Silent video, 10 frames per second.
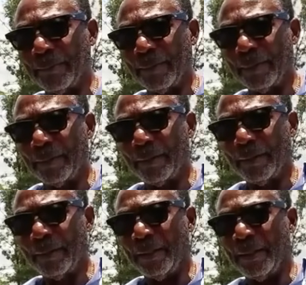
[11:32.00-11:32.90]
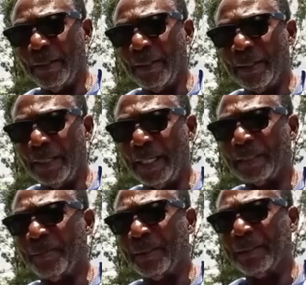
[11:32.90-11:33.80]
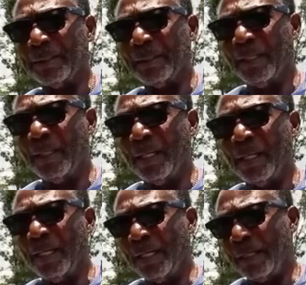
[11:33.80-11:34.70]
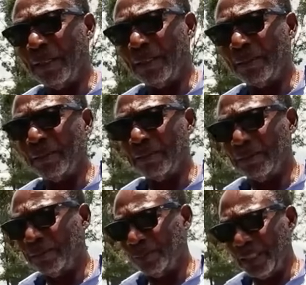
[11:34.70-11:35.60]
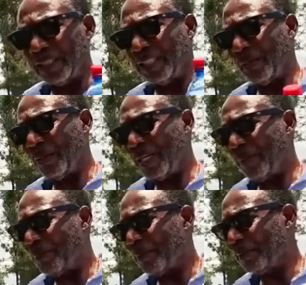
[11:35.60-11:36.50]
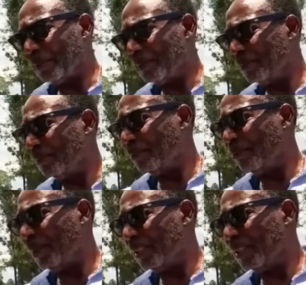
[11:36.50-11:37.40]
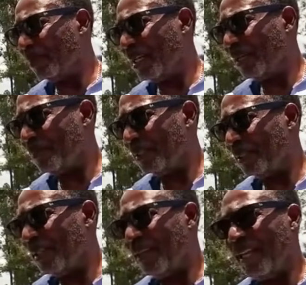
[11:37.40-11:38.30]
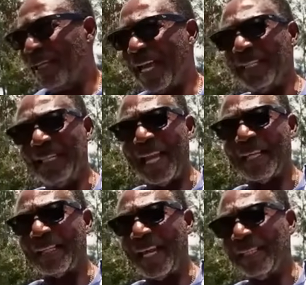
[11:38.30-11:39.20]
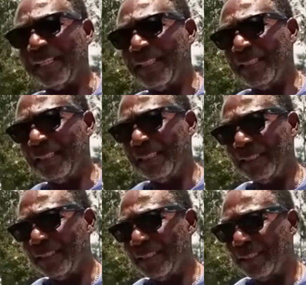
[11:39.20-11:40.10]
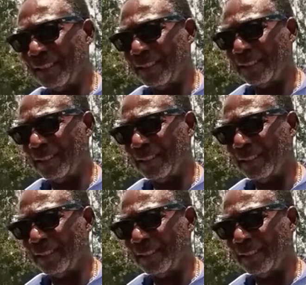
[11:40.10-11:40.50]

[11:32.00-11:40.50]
same vision. Yes, but mm. we'll see what happens. My we'll brother, see what happens. Like, if like, you like, have that vision,